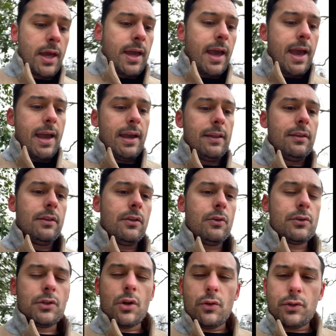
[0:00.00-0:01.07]
and
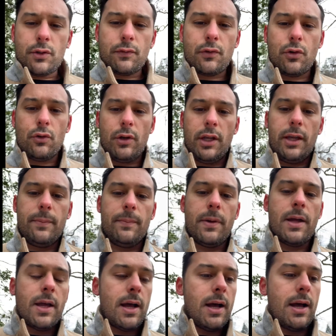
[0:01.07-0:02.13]
those notes of cream
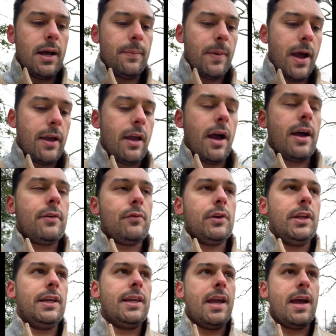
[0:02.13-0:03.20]
um, I, I,
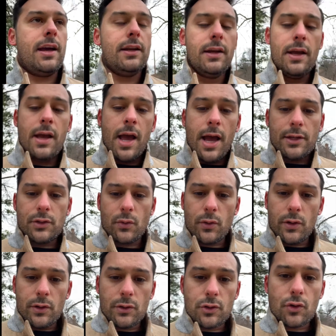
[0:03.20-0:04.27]
really get as sort
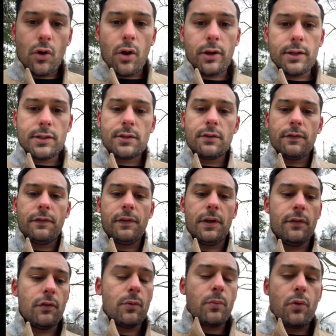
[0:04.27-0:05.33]
of the strongest
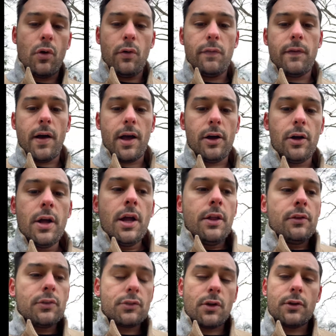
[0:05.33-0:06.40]
flavor profile.
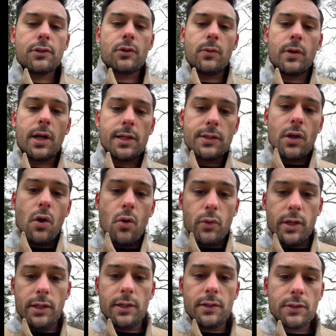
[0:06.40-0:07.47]
There's also a nice
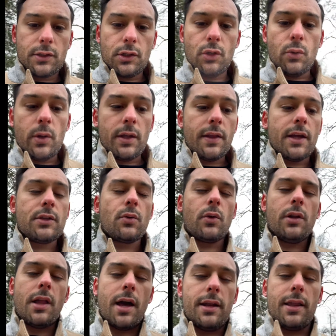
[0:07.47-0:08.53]
oakiness to it. That's where
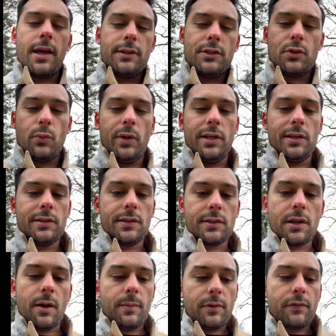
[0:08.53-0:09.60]
a lot of that sweetness is
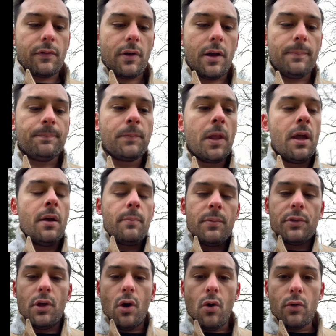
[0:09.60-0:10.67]
coming from,
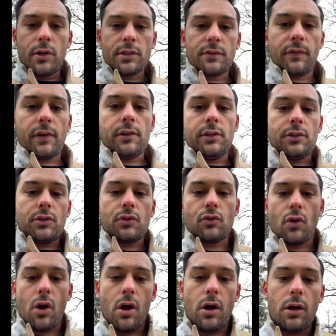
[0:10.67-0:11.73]
but the oak is fairly
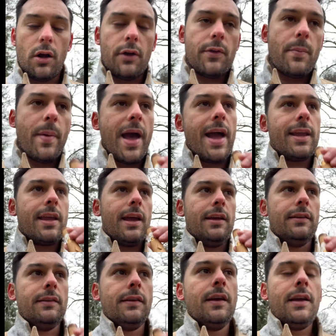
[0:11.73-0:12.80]
strong on the back
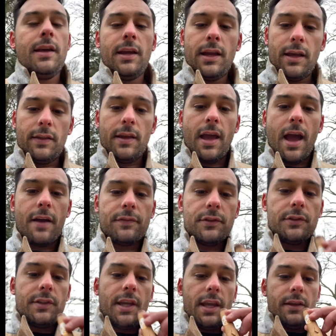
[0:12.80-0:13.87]
end in the
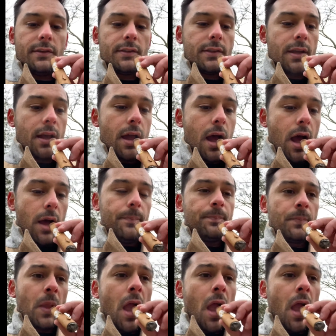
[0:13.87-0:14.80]
aftertaste. Um,